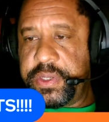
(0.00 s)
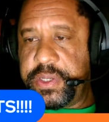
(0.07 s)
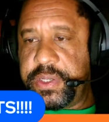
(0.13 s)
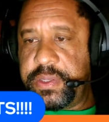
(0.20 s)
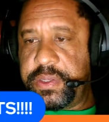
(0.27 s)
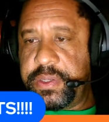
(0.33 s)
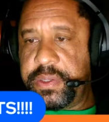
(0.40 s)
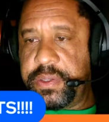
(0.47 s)

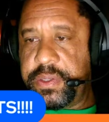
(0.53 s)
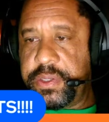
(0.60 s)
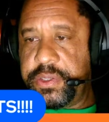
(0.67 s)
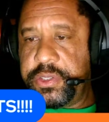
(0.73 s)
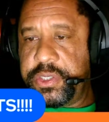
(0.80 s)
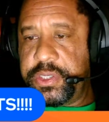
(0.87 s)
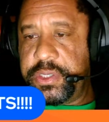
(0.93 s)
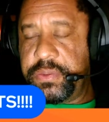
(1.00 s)
Anthony
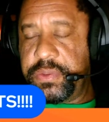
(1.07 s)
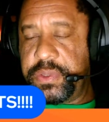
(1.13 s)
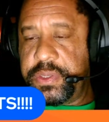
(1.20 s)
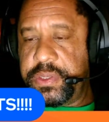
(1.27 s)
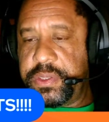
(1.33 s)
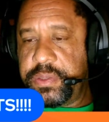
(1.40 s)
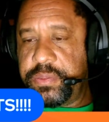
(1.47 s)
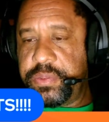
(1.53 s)
Lashi, what
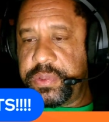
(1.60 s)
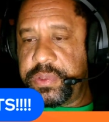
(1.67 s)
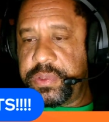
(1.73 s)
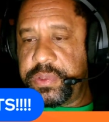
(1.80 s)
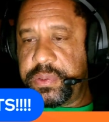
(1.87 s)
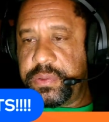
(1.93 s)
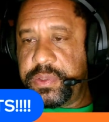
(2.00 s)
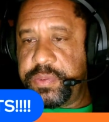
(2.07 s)
is up with you?